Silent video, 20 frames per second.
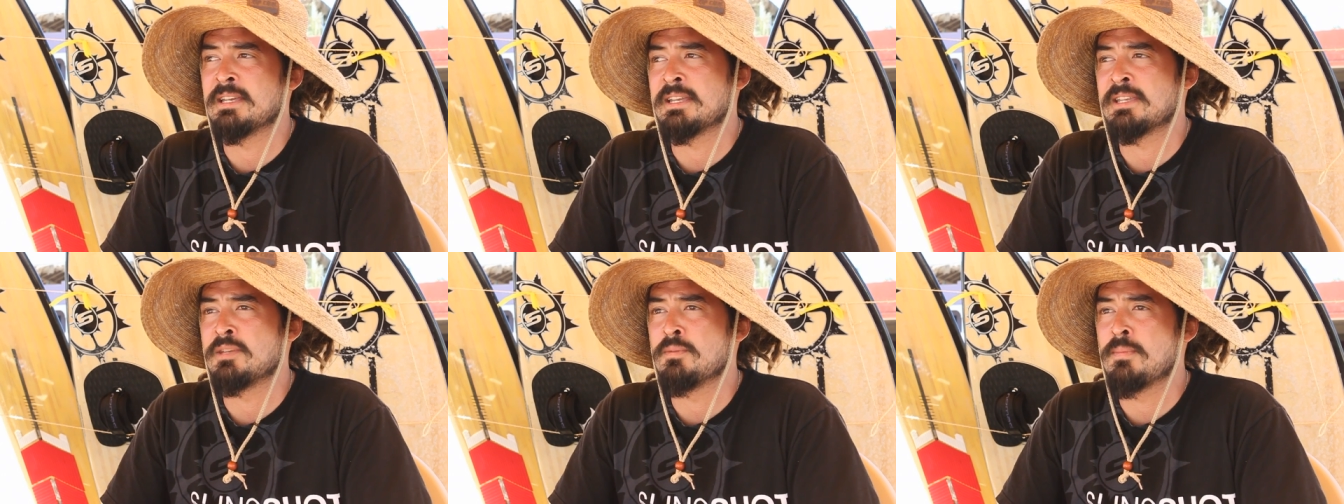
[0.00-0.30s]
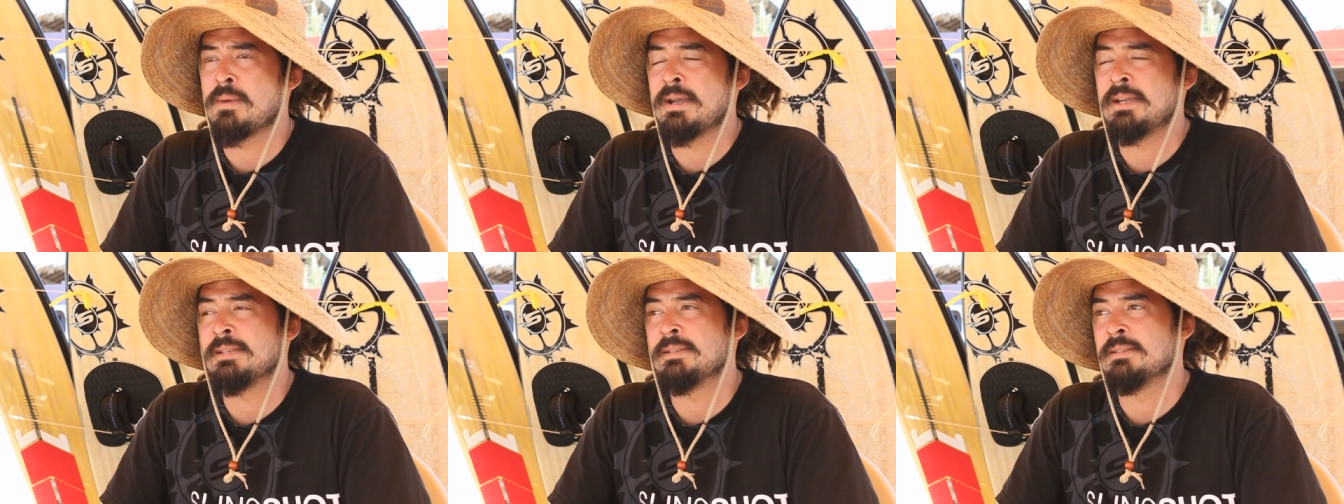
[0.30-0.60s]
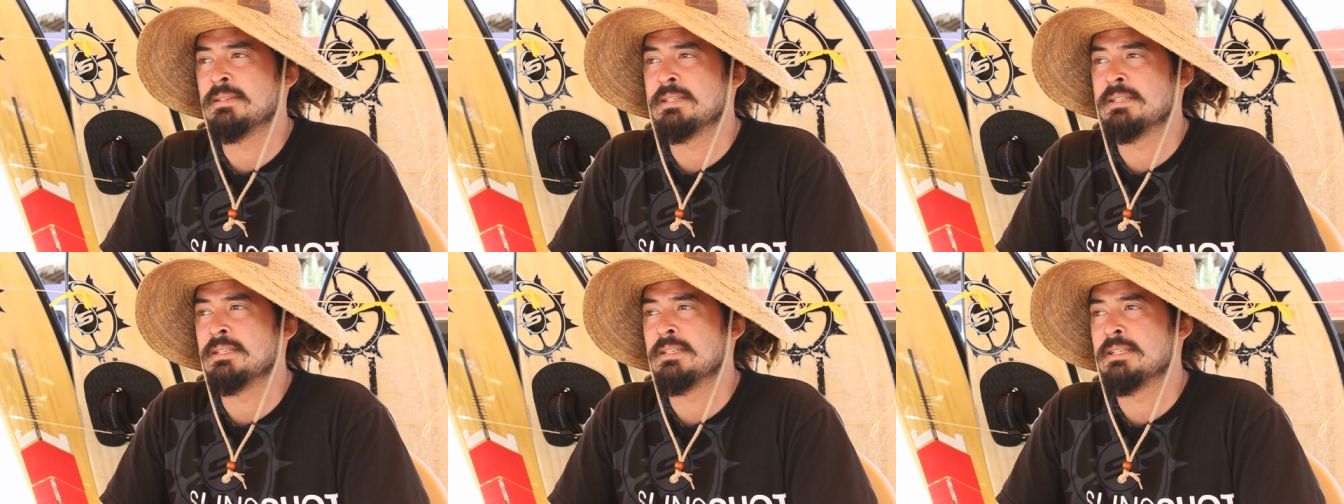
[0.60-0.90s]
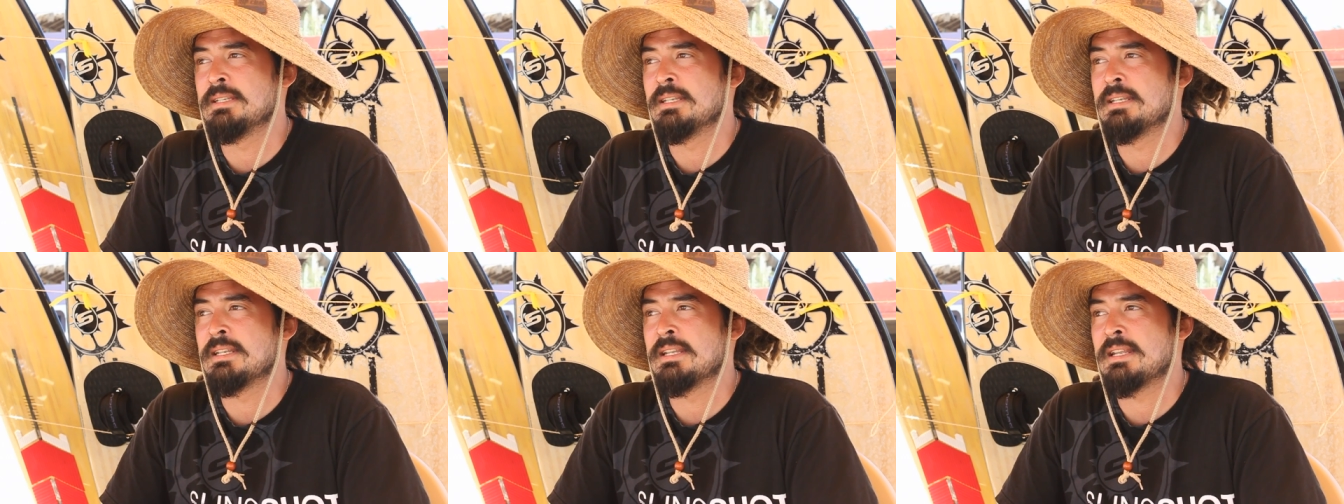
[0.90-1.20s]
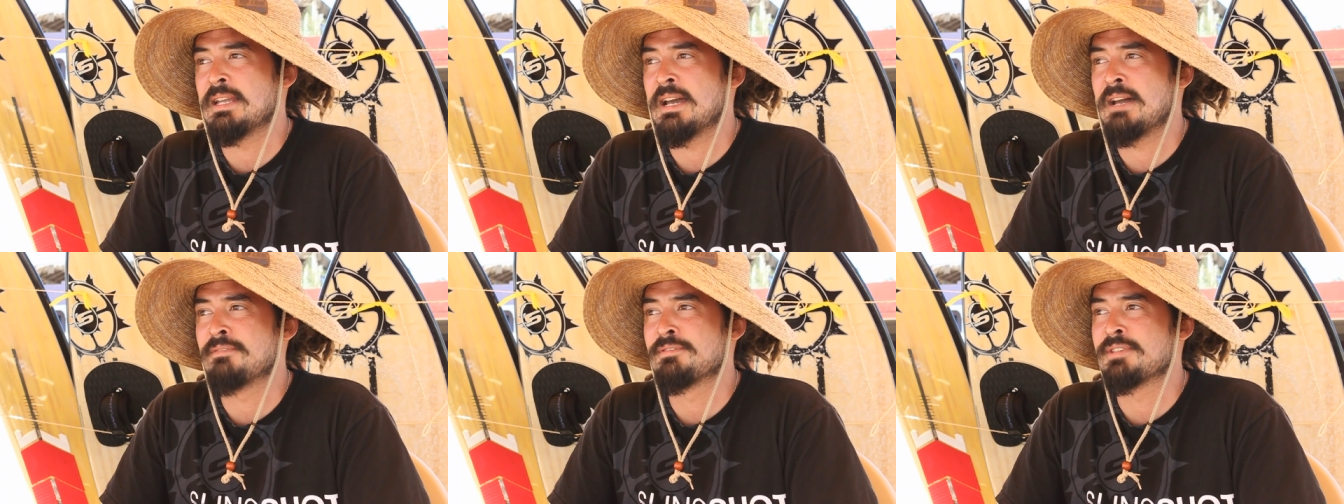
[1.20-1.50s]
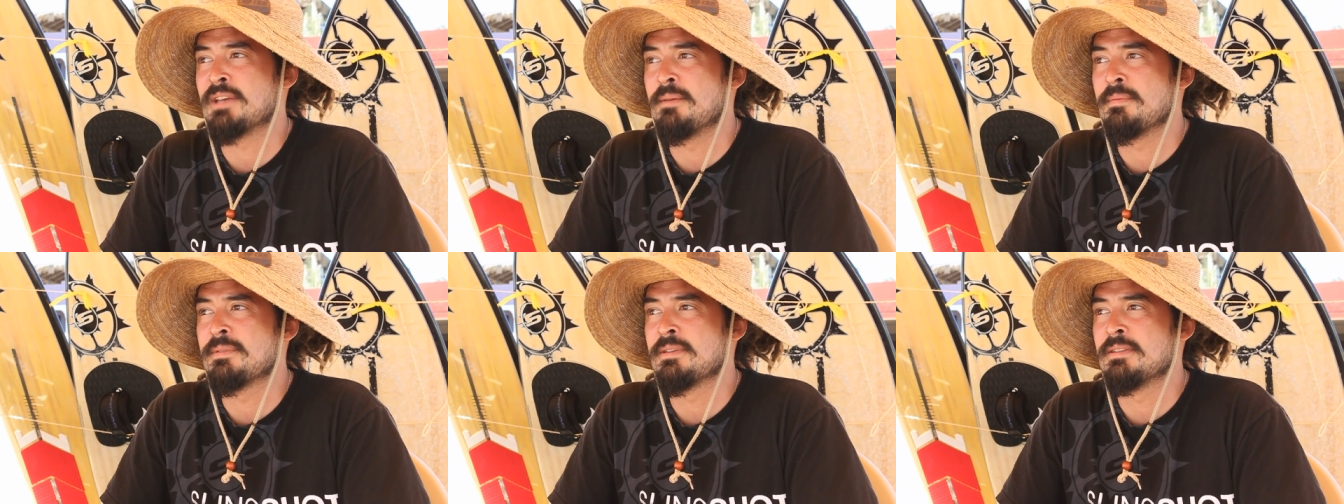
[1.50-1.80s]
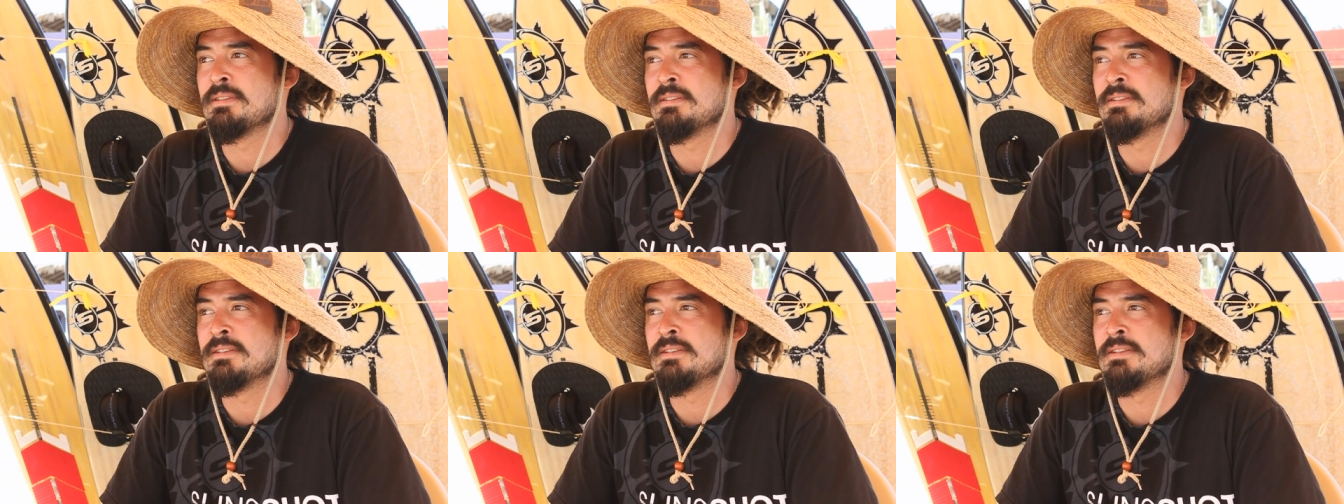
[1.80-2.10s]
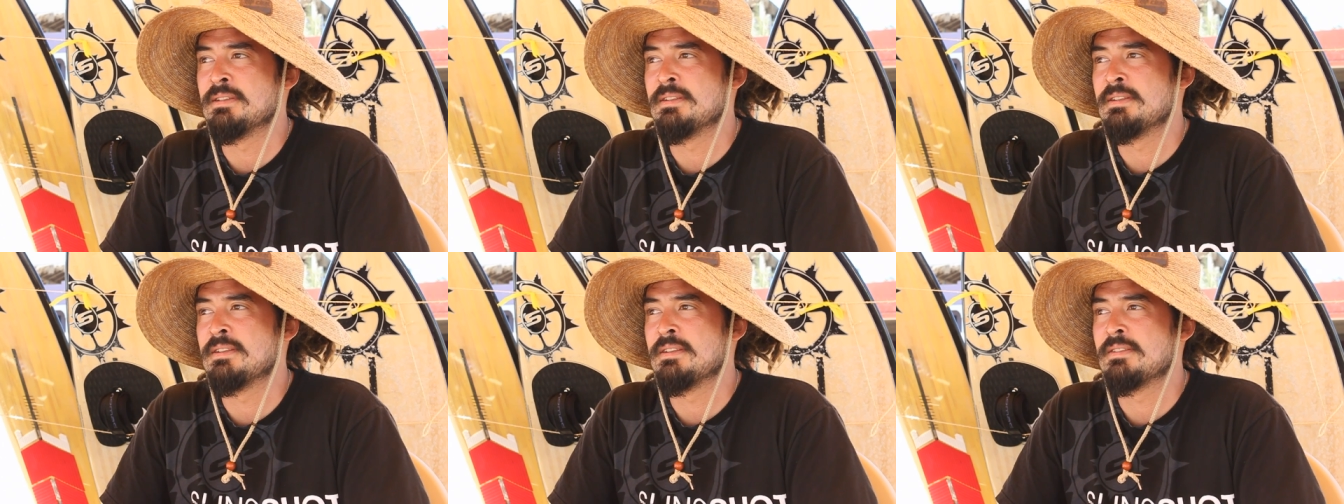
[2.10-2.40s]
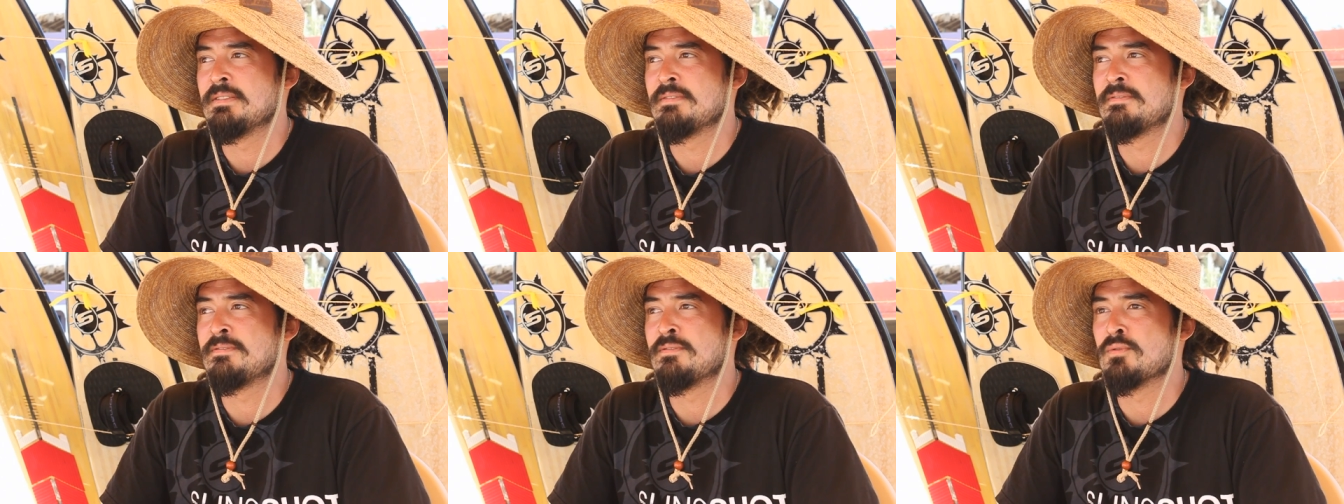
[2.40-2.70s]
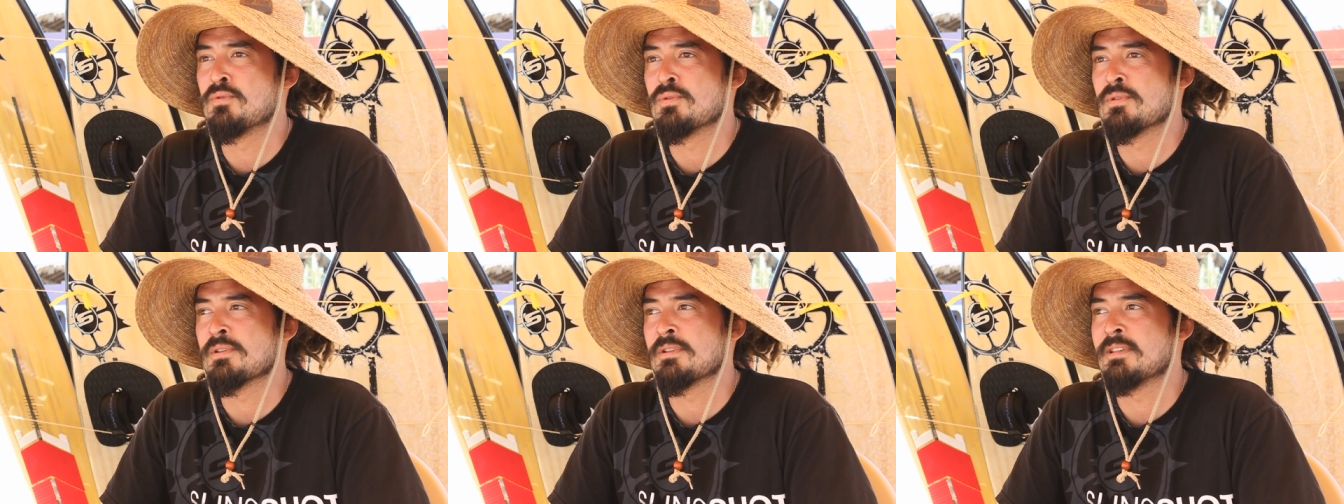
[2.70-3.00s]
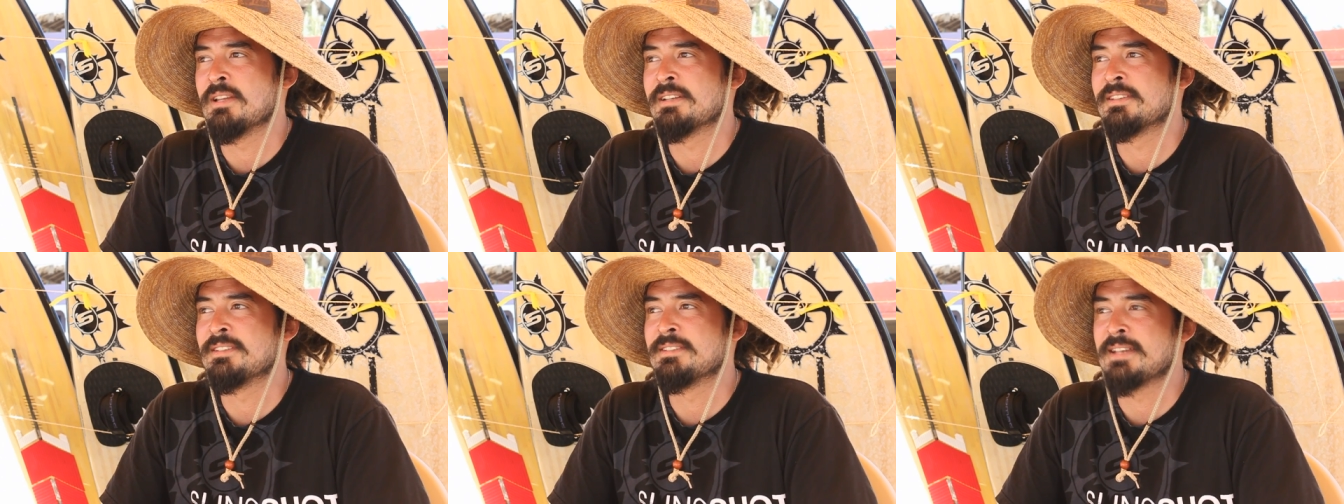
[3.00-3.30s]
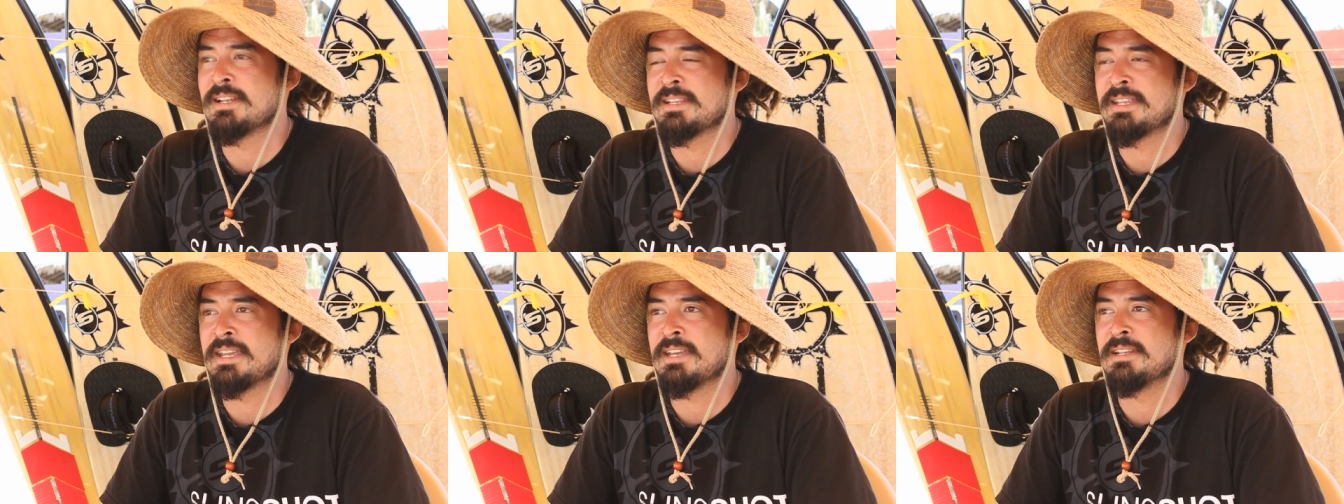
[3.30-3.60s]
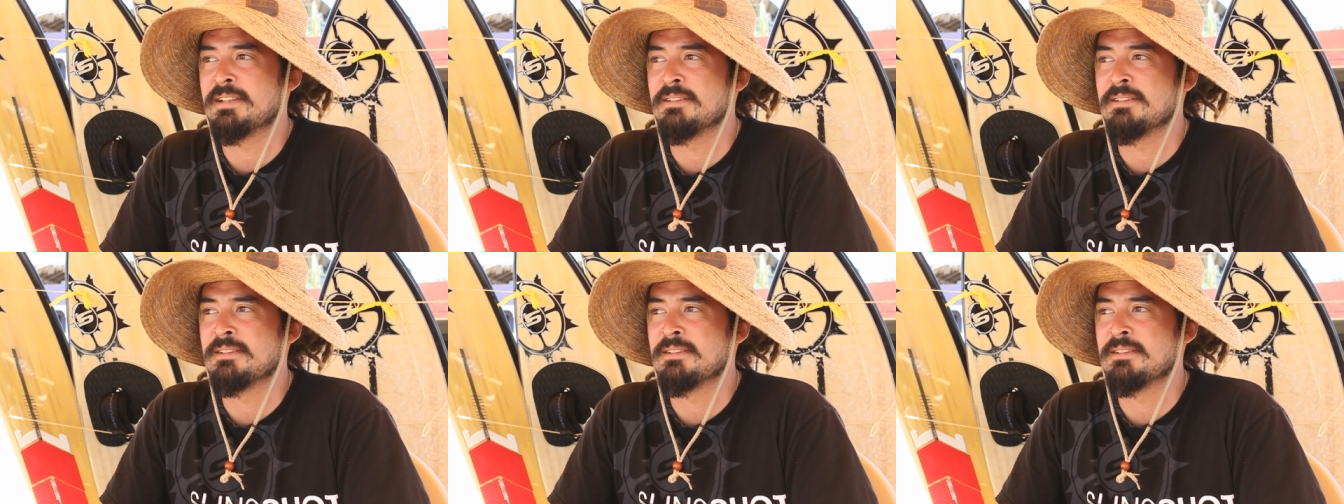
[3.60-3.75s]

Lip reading: like you might have something for like dedicated